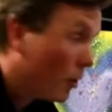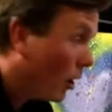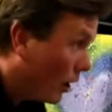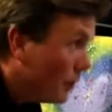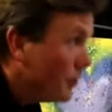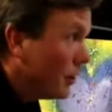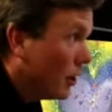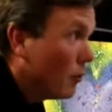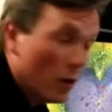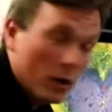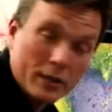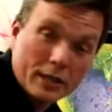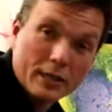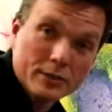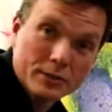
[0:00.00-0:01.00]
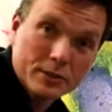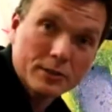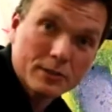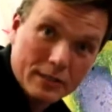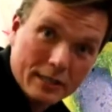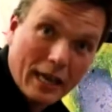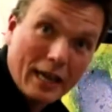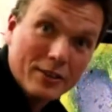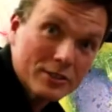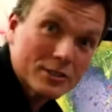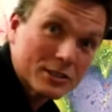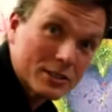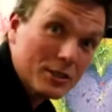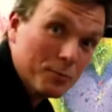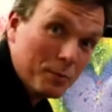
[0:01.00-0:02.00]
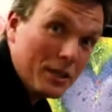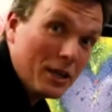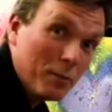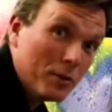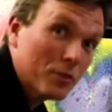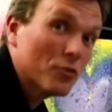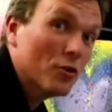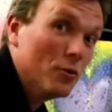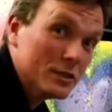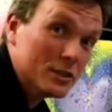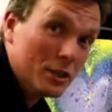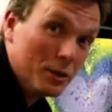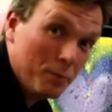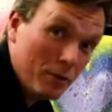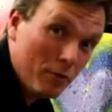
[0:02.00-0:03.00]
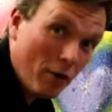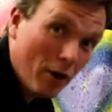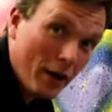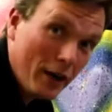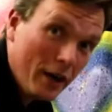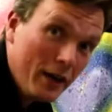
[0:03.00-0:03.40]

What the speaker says: I know what I get that's going to be coming through is going to be right.